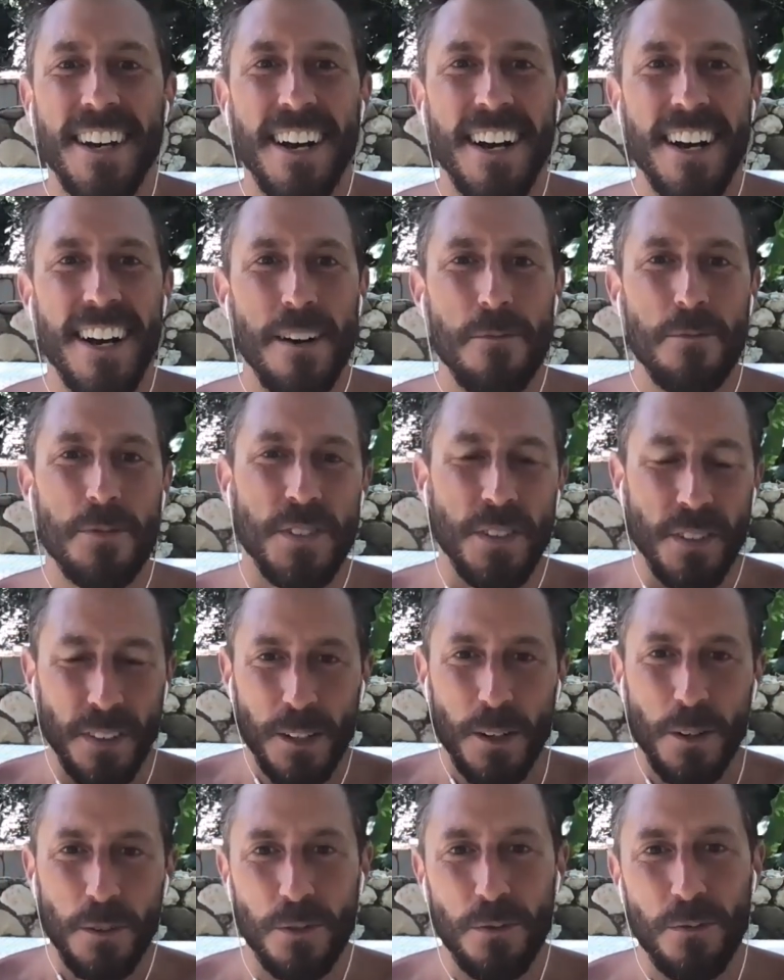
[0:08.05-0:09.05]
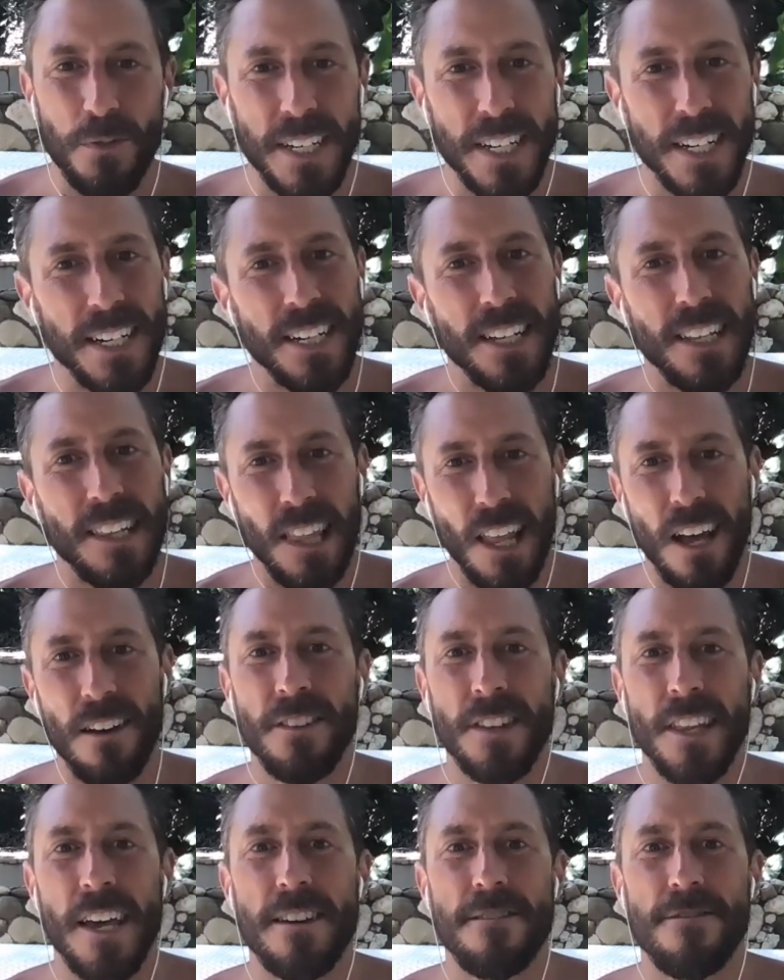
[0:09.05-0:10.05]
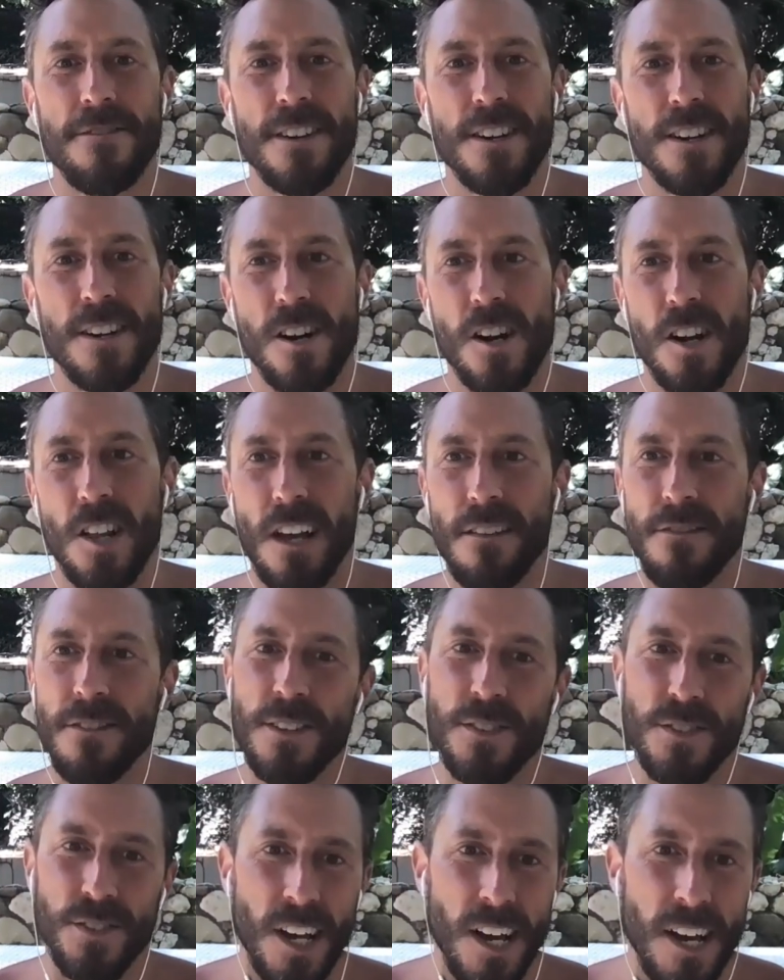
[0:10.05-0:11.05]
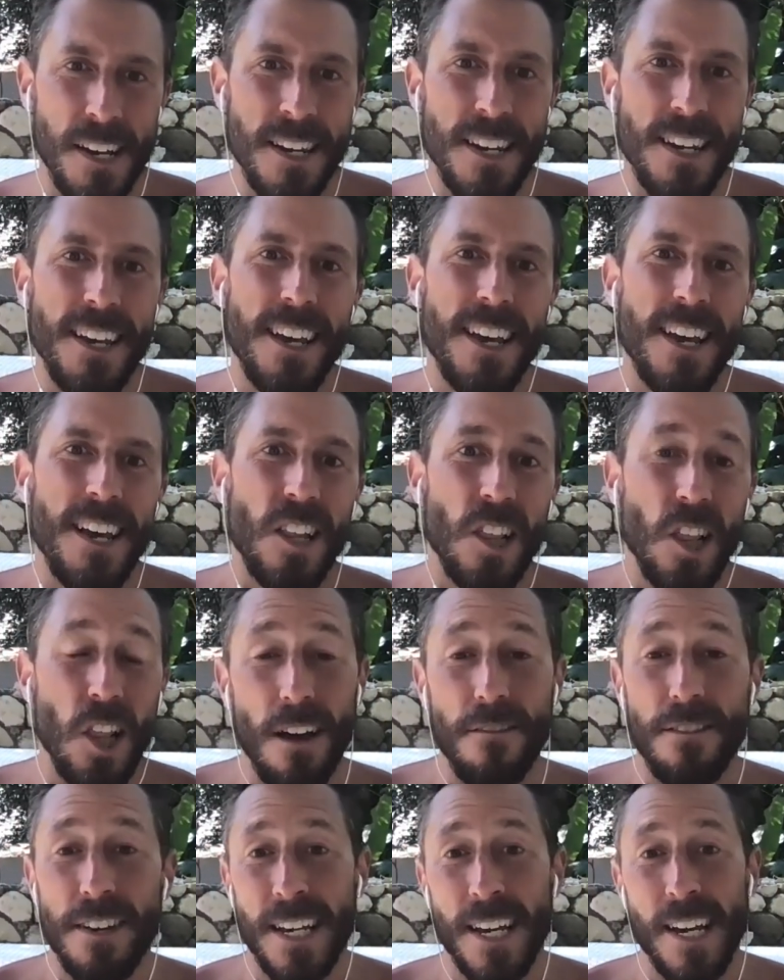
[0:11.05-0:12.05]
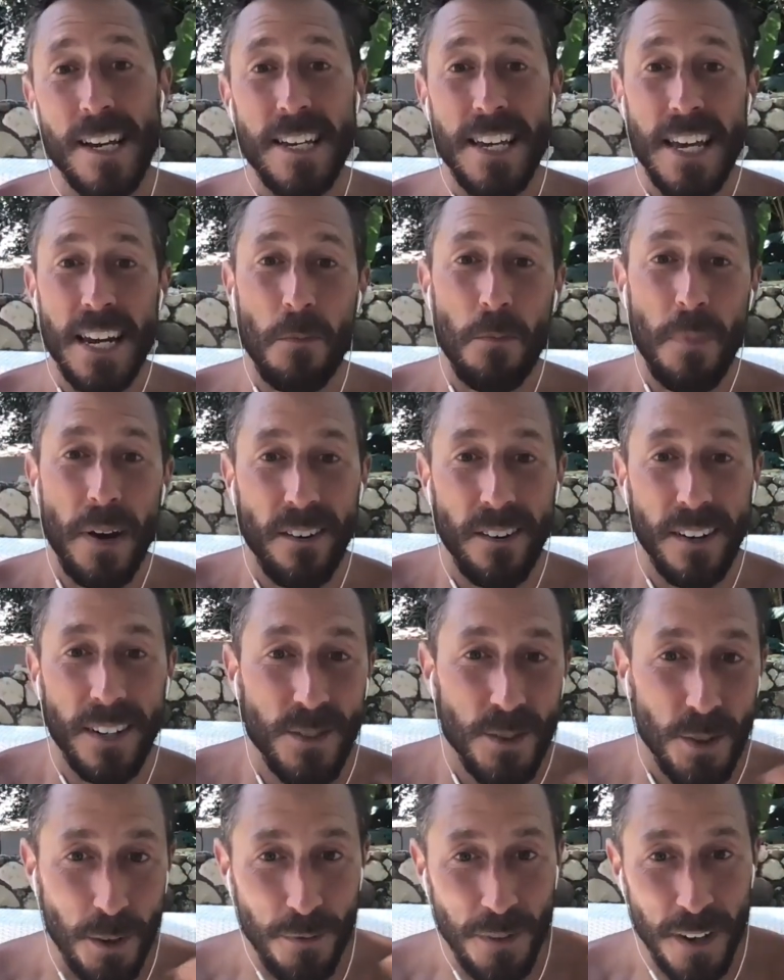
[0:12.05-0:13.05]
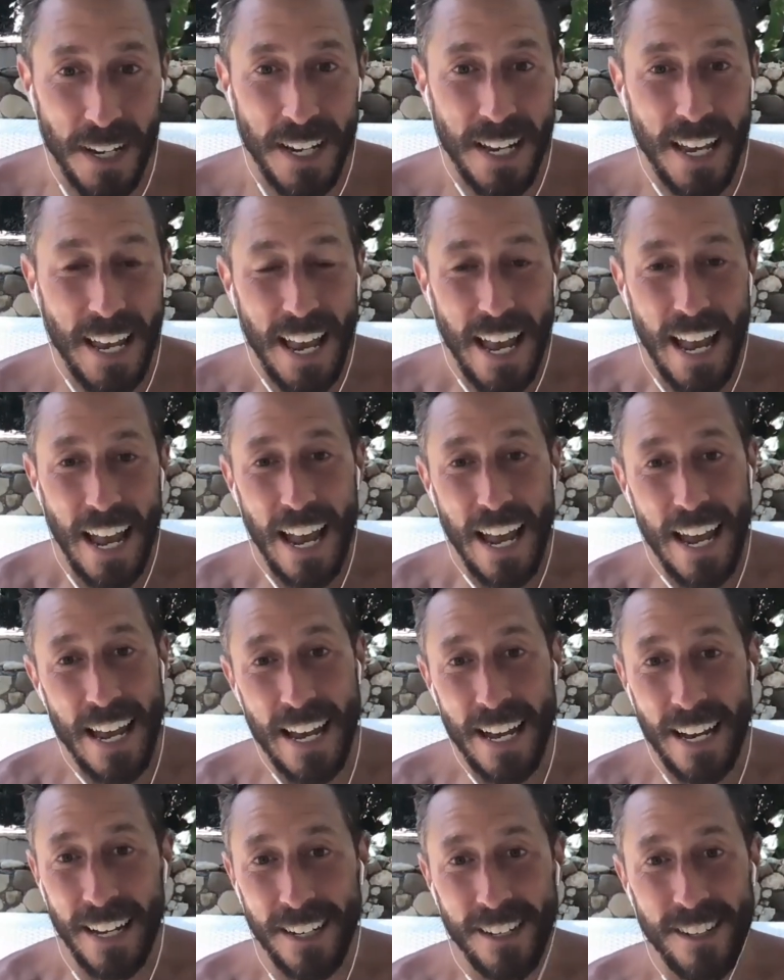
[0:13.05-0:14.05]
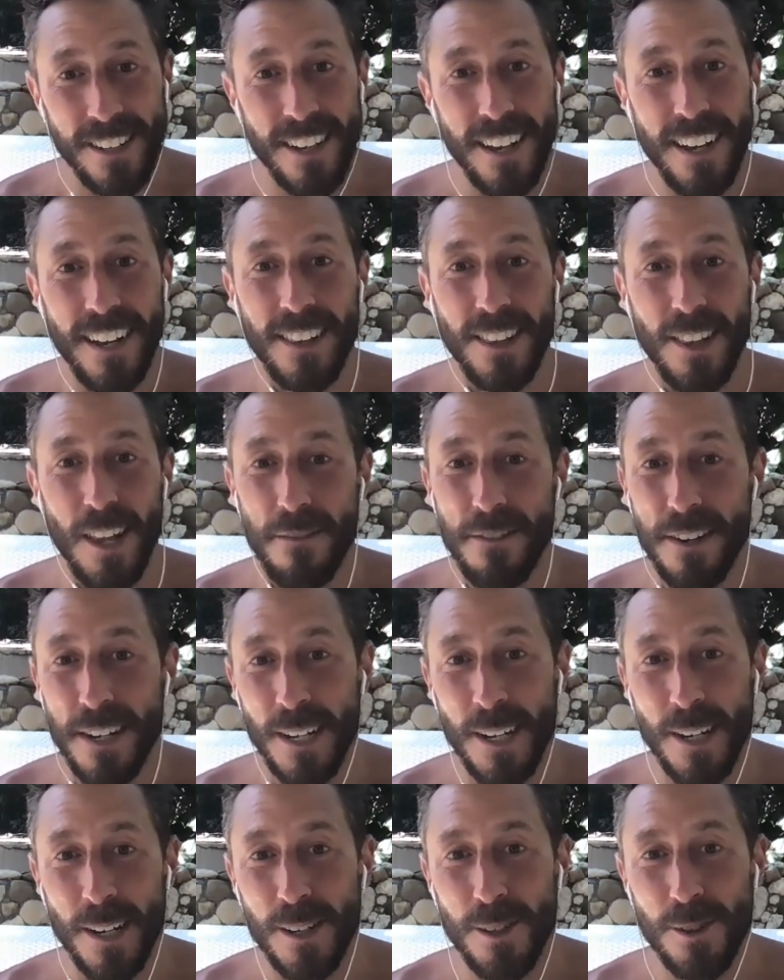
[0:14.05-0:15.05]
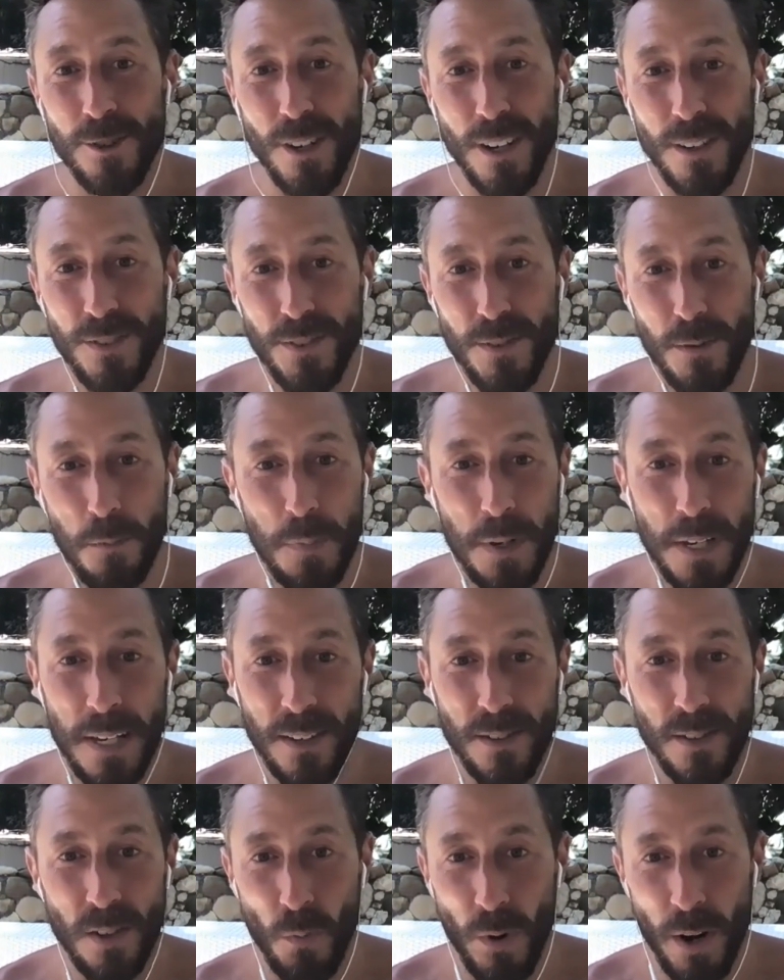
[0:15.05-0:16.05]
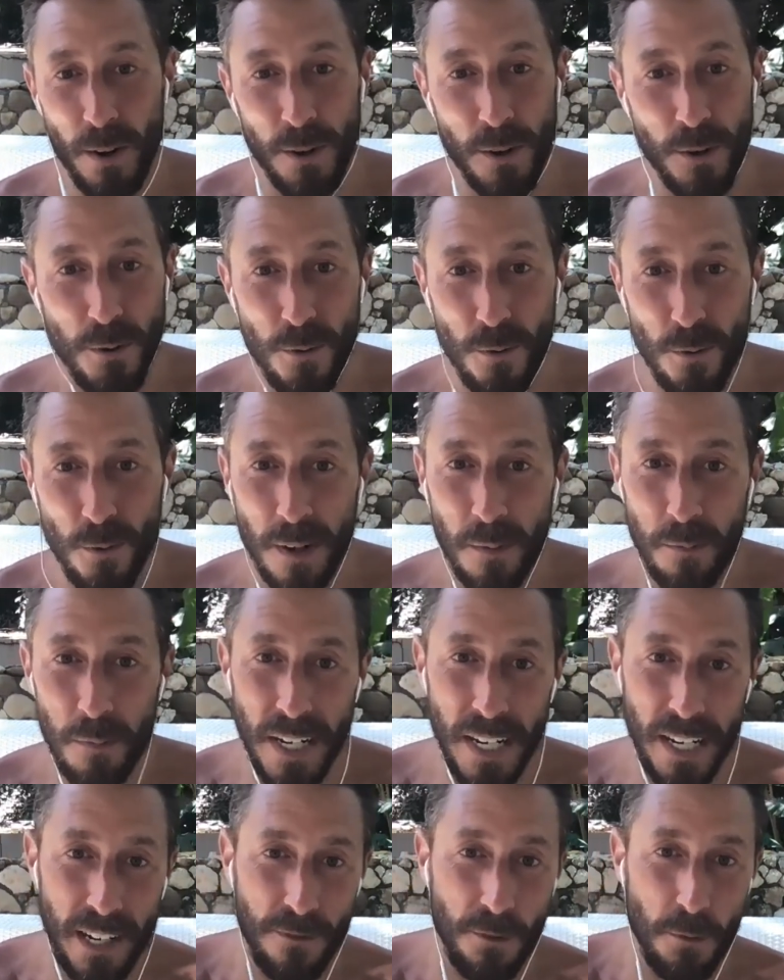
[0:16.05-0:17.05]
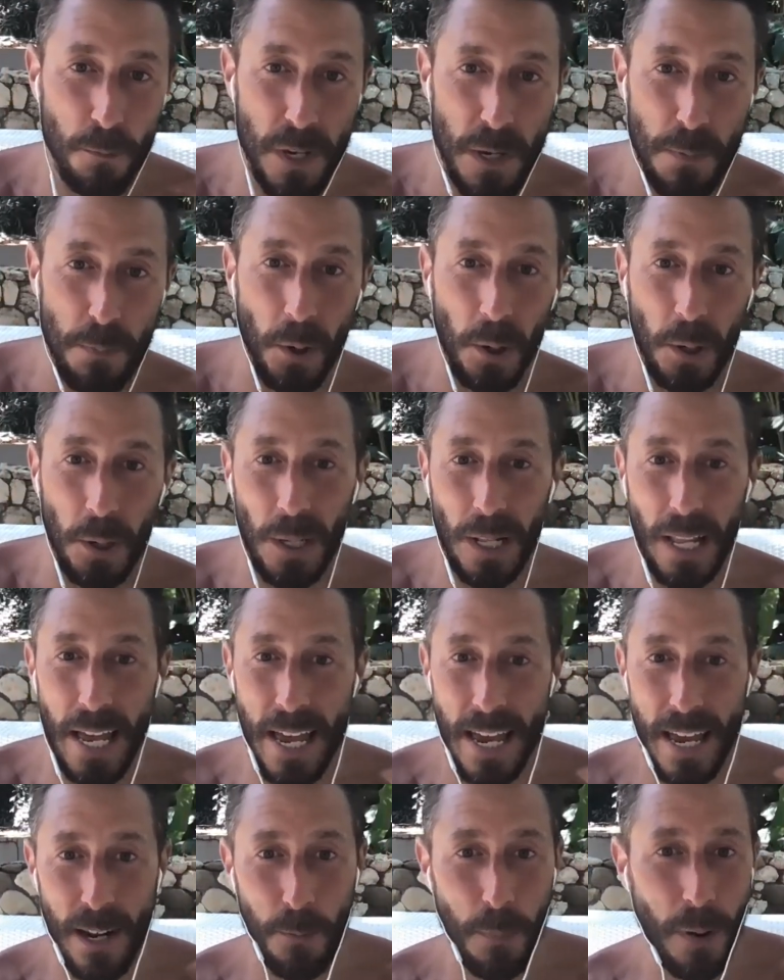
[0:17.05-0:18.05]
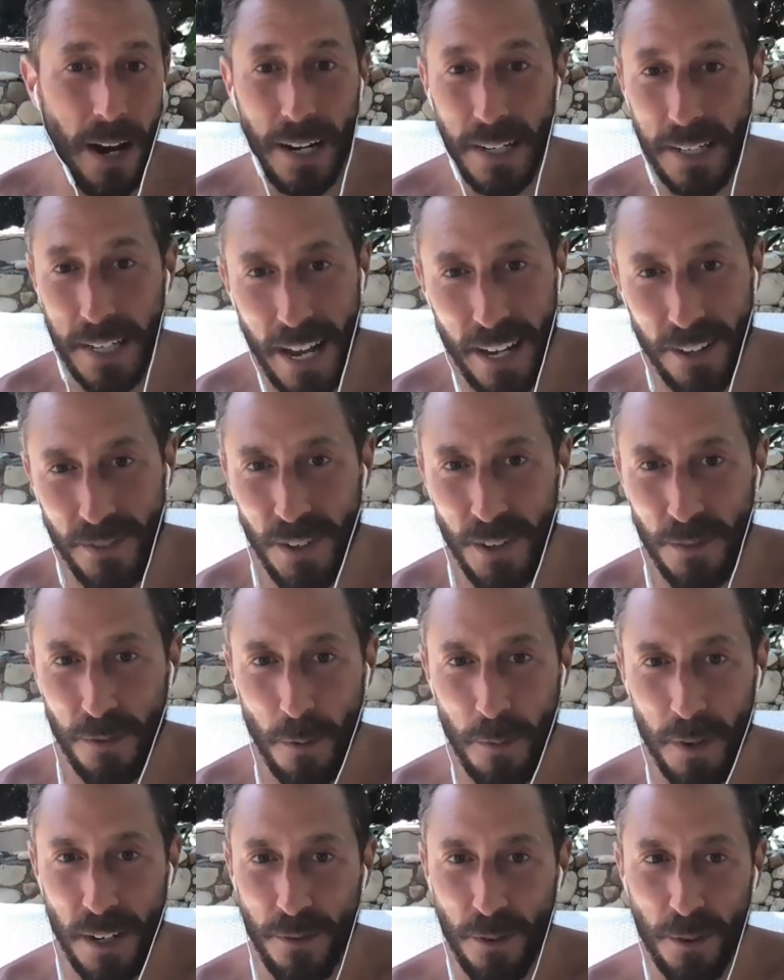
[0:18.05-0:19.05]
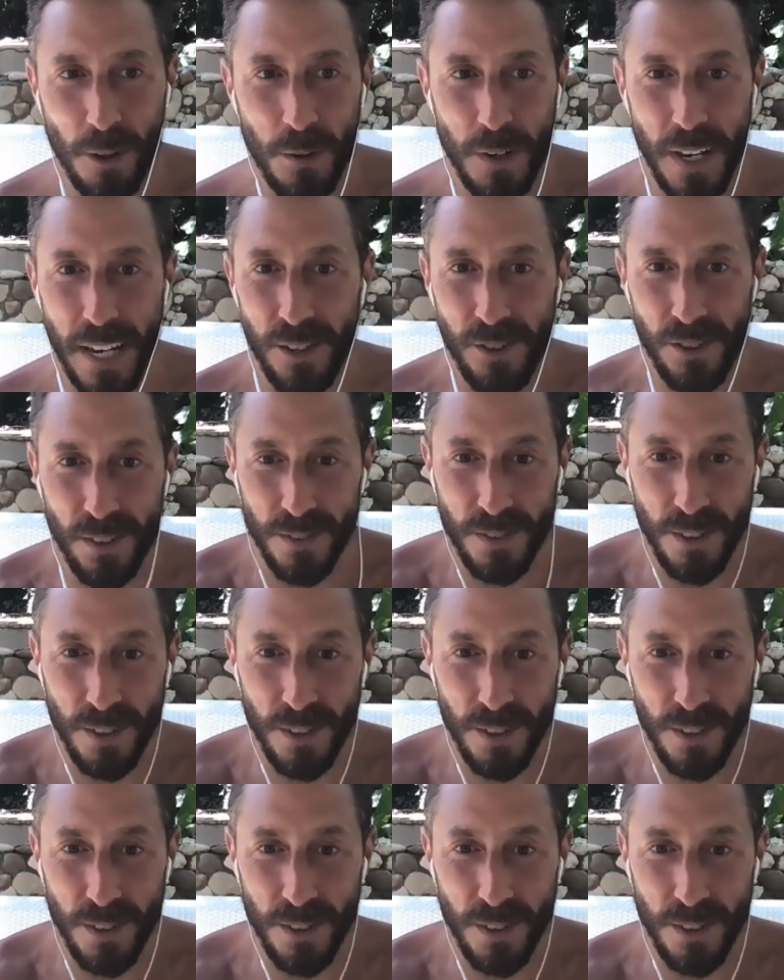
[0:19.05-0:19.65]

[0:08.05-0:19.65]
I'm still in Costa Rica, loving life here, loving the sun, loving getting better at surfing, and loving just being somewhere new and meeting different people and podcasting from a different location.